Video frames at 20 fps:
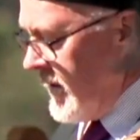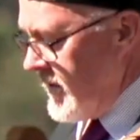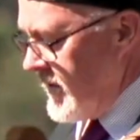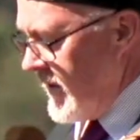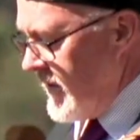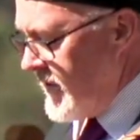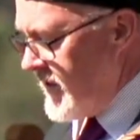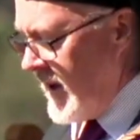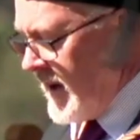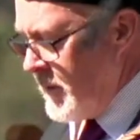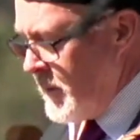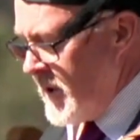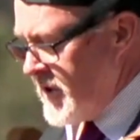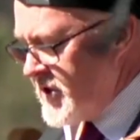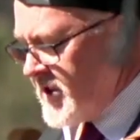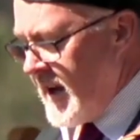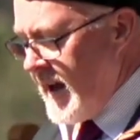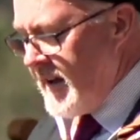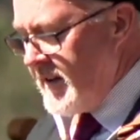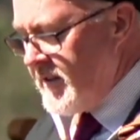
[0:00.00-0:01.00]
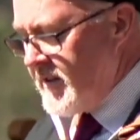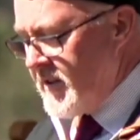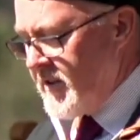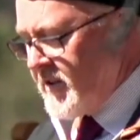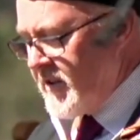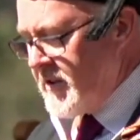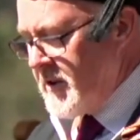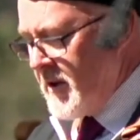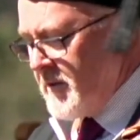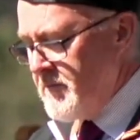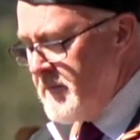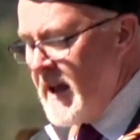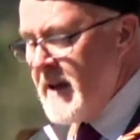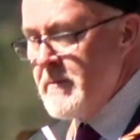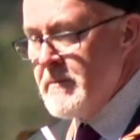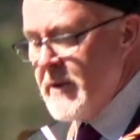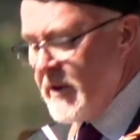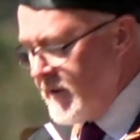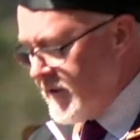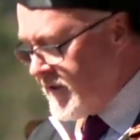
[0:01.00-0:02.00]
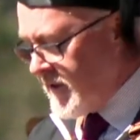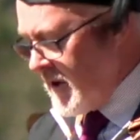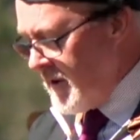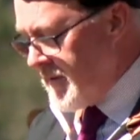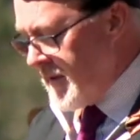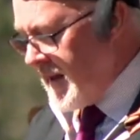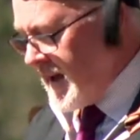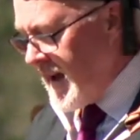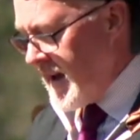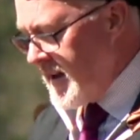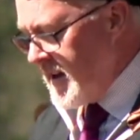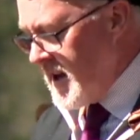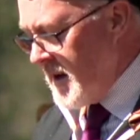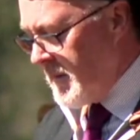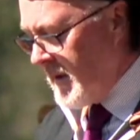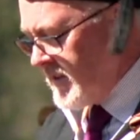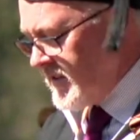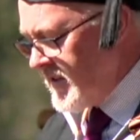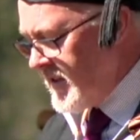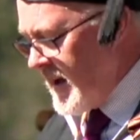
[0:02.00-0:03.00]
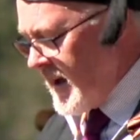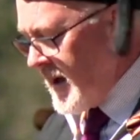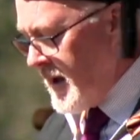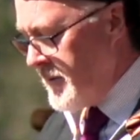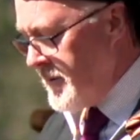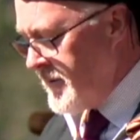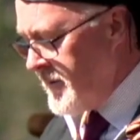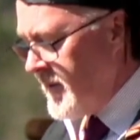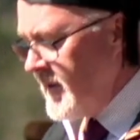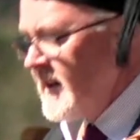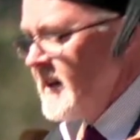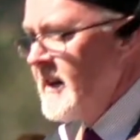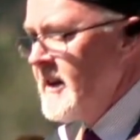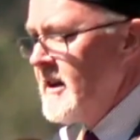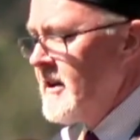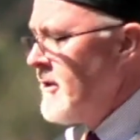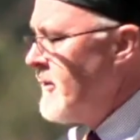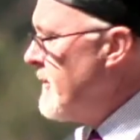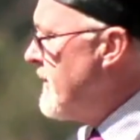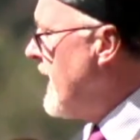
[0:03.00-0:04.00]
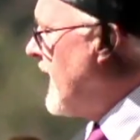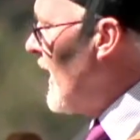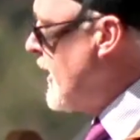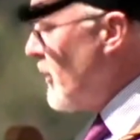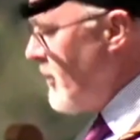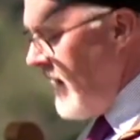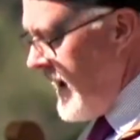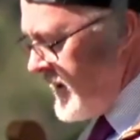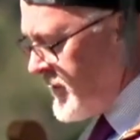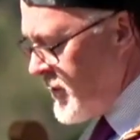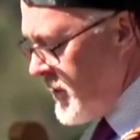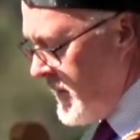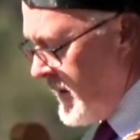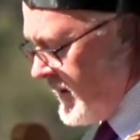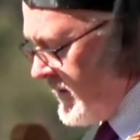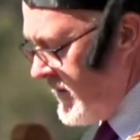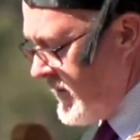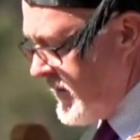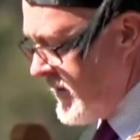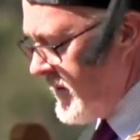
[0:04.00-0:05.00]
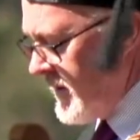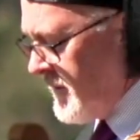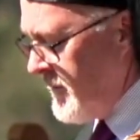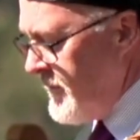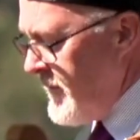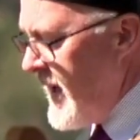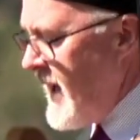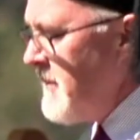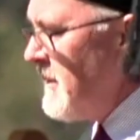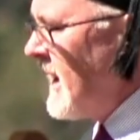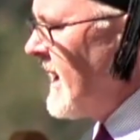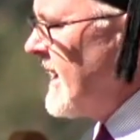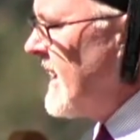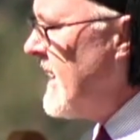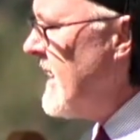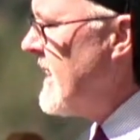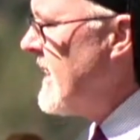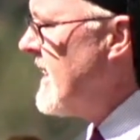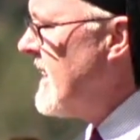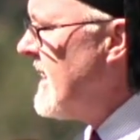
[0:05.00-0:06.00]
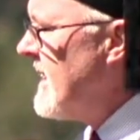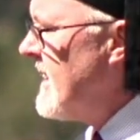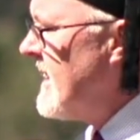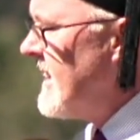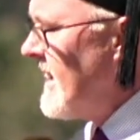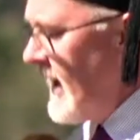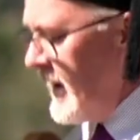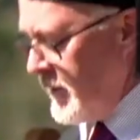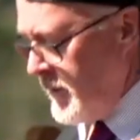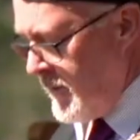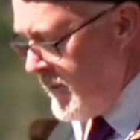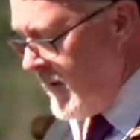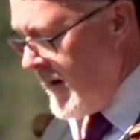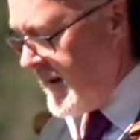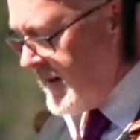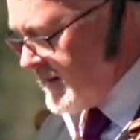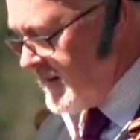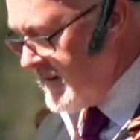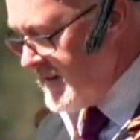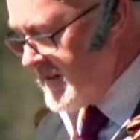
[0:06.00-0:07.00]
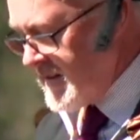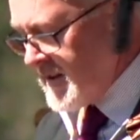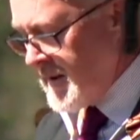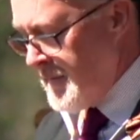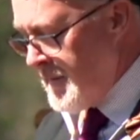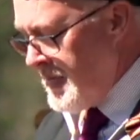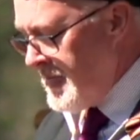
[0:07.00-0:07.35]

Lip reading: distinguished guests, members of the academic staff, fellow graduates, family and friends.